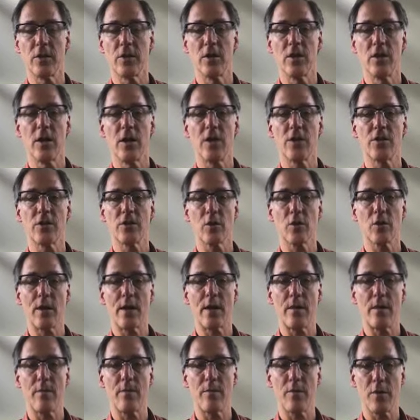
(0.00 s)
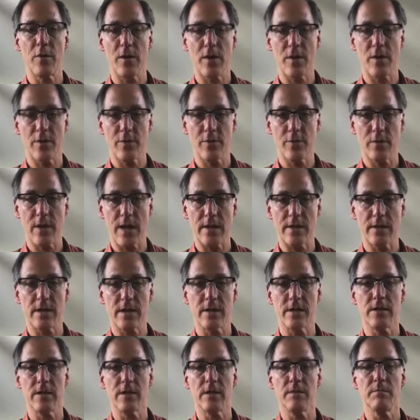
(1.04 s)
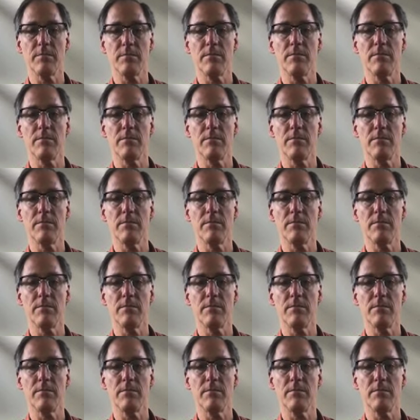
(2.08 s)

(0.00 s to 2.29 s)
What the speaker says: Is there a way to put it through that system?